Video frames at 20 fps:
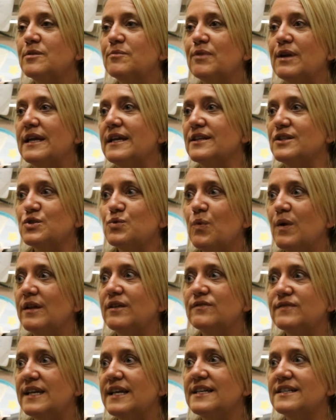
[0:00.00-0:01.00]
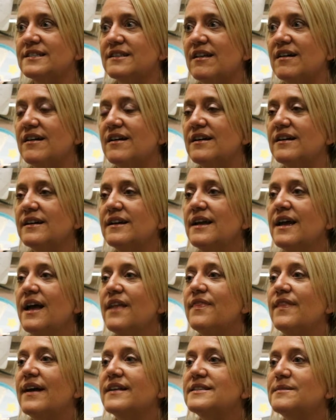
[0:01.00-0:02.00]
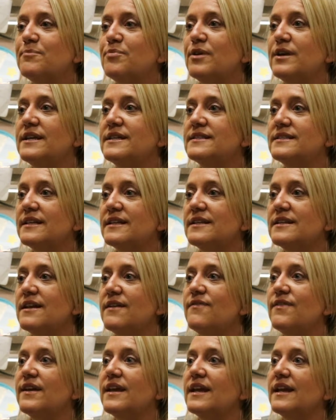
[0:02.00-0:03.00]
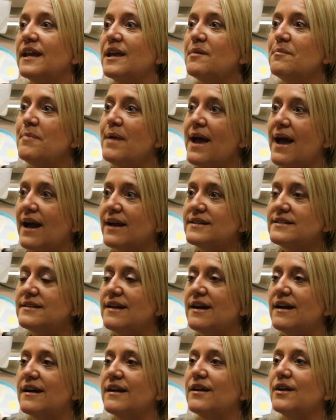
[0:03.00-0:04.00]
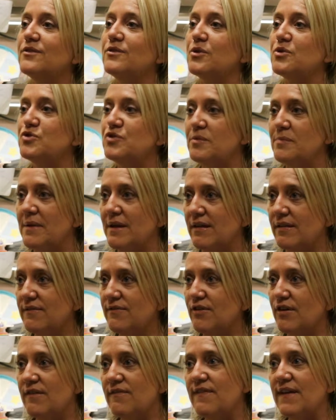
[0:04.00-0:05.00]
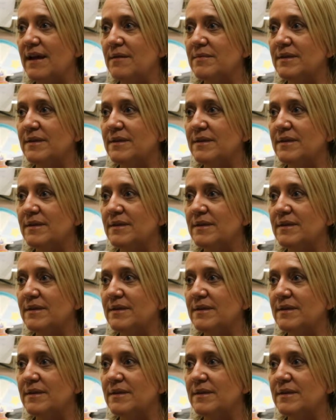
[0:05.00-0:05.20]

Winter break is 12 days long. That's a pretty significant impact on a grocery bill for a